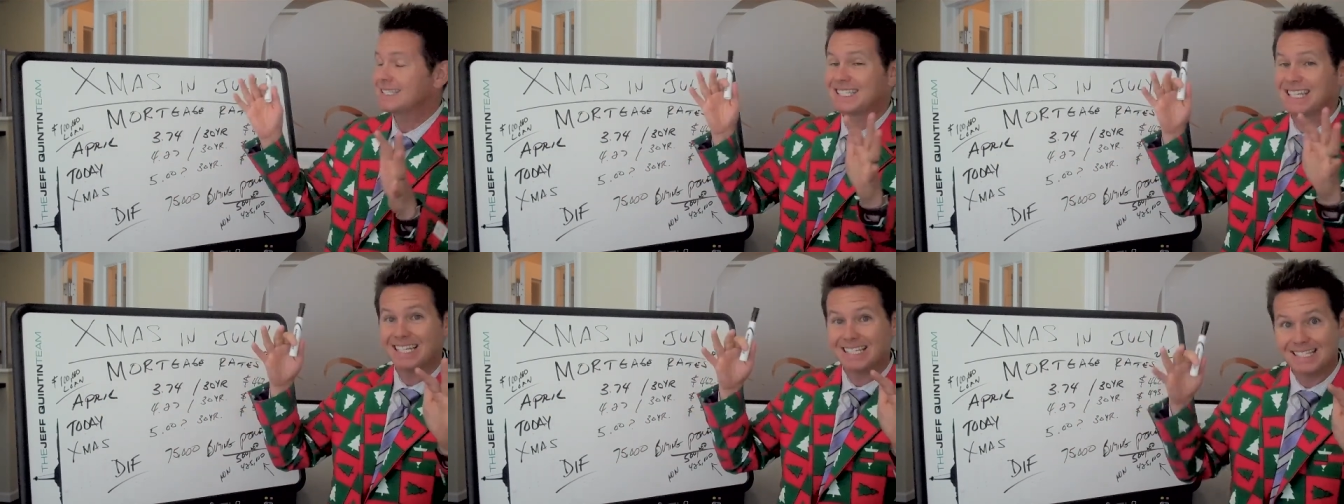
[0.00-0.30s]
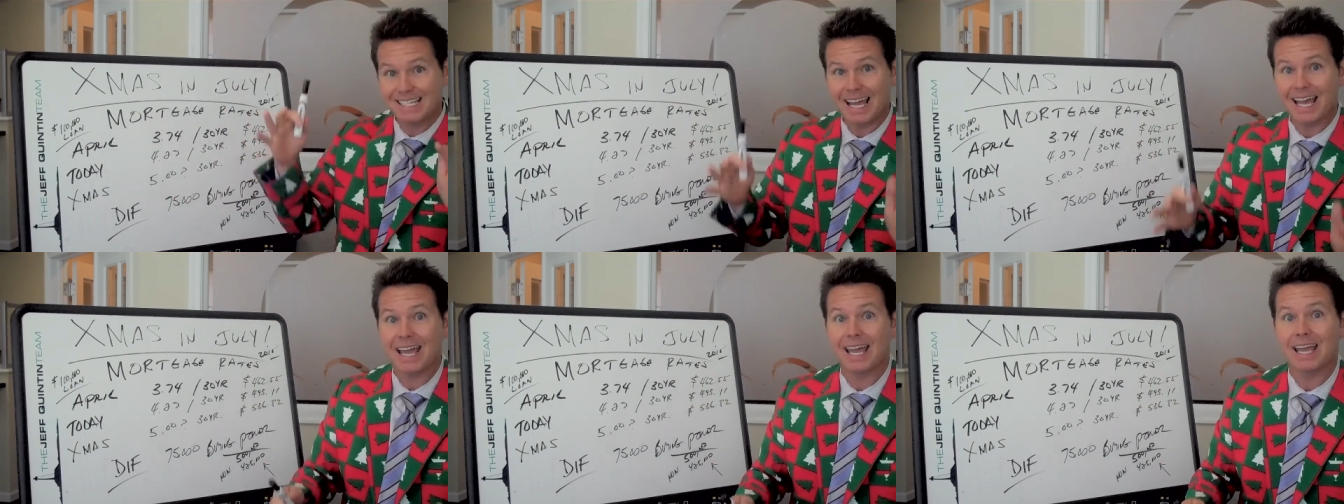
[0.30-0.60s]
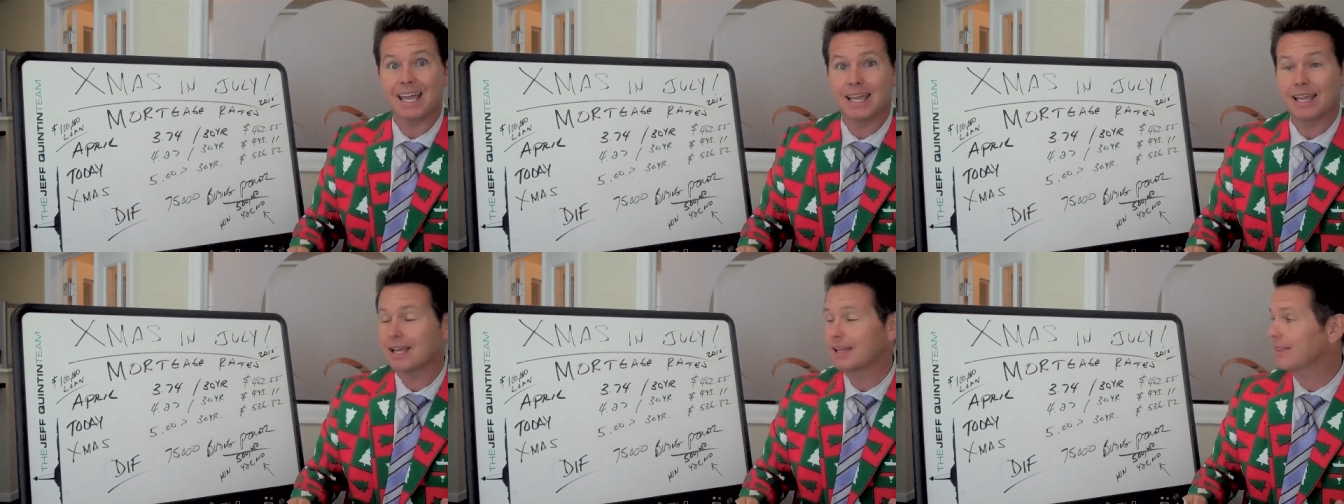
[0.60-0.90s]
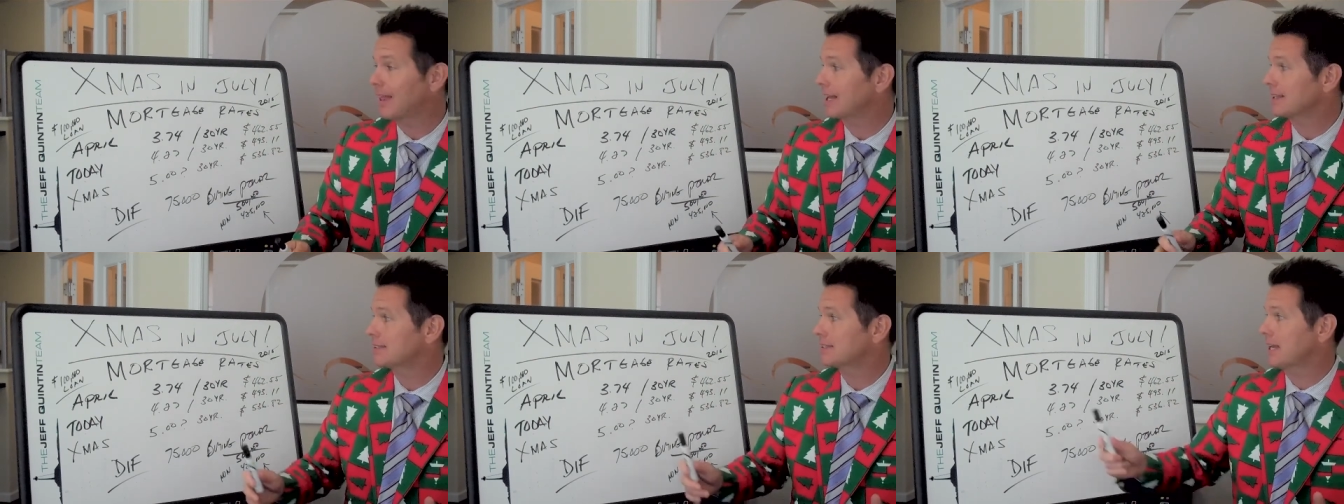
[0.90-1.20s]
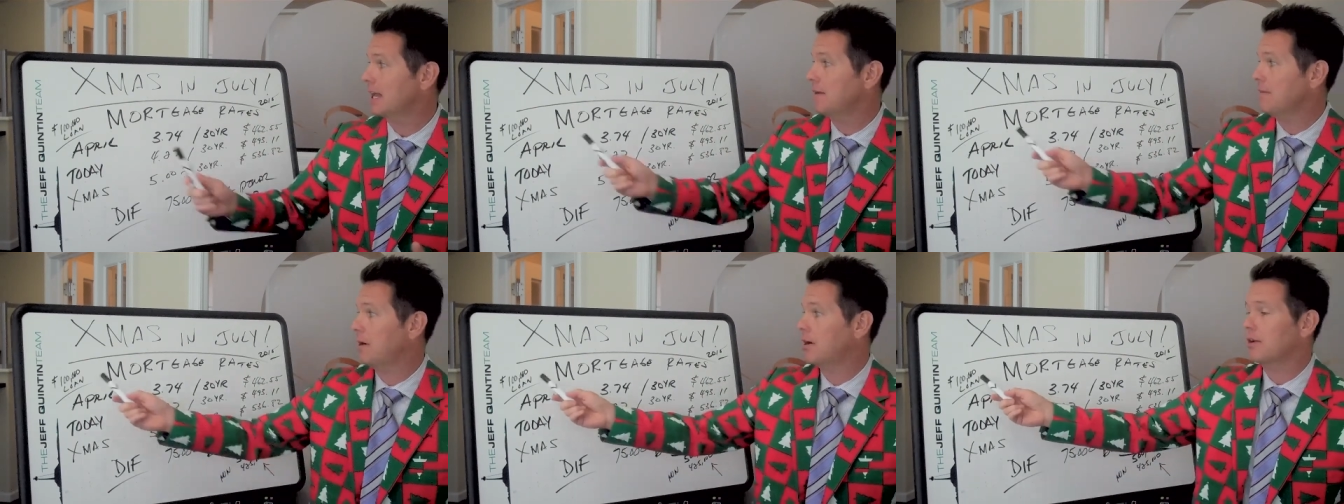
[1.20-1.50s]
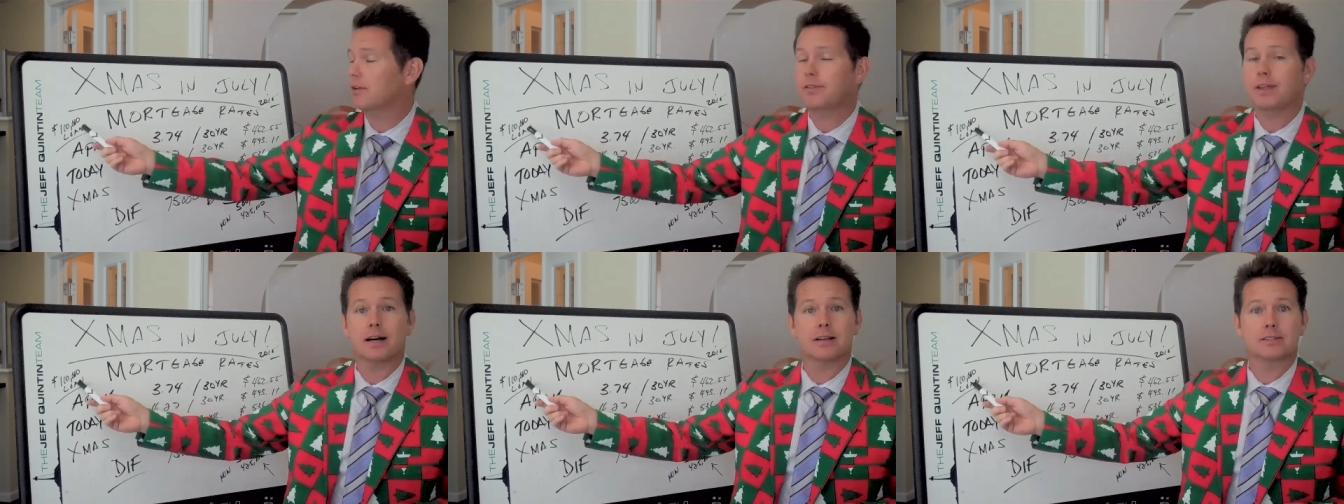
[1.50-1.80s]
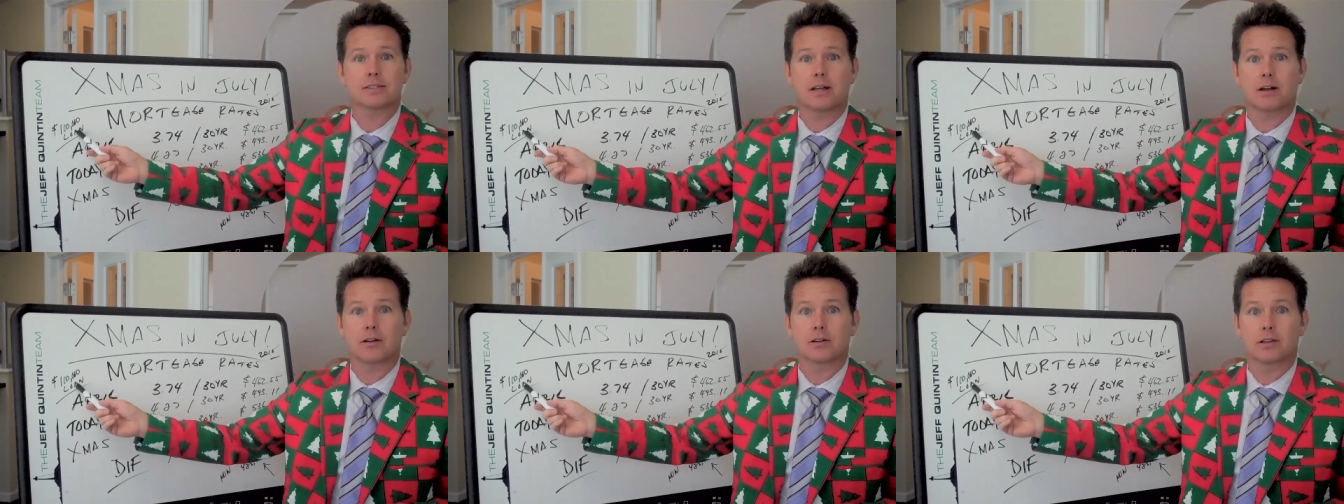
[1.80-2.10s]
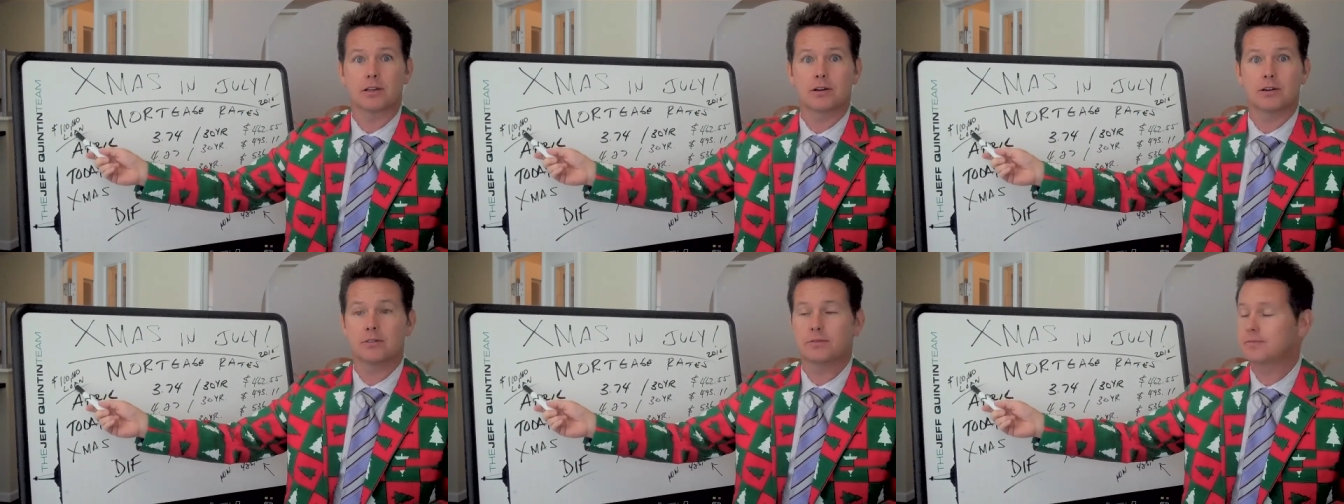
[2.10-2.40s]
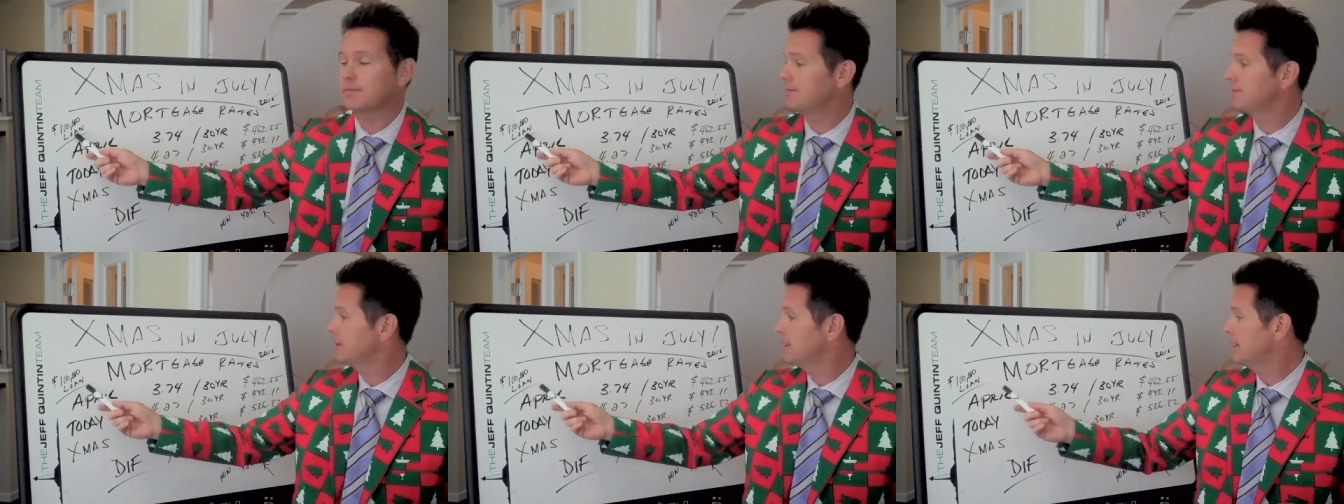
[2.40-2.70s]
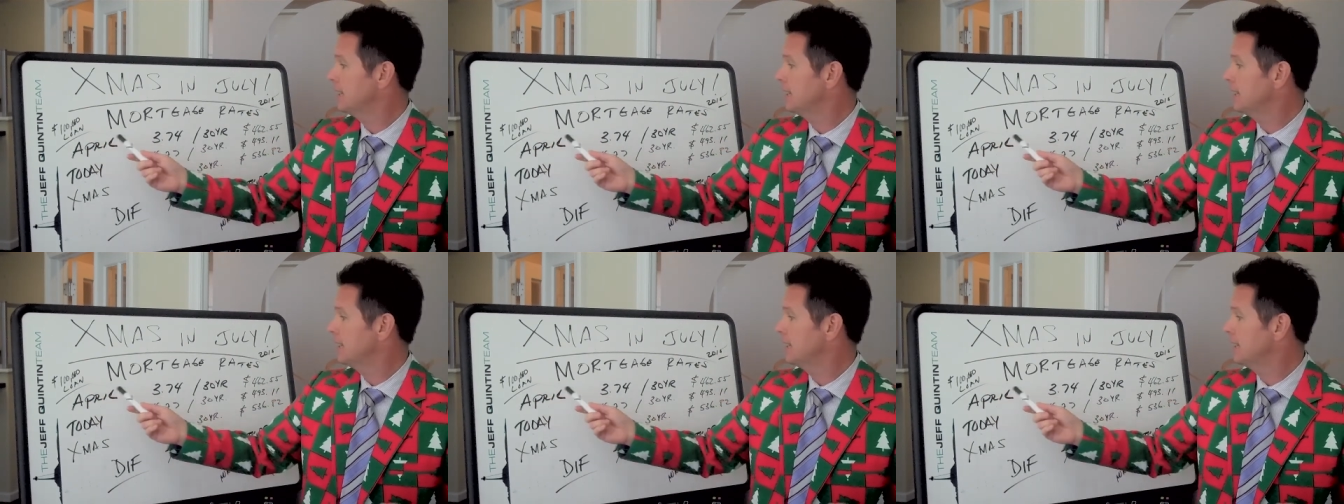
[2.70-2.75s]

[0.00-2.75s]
Today, that same one hundred thousand dollar loan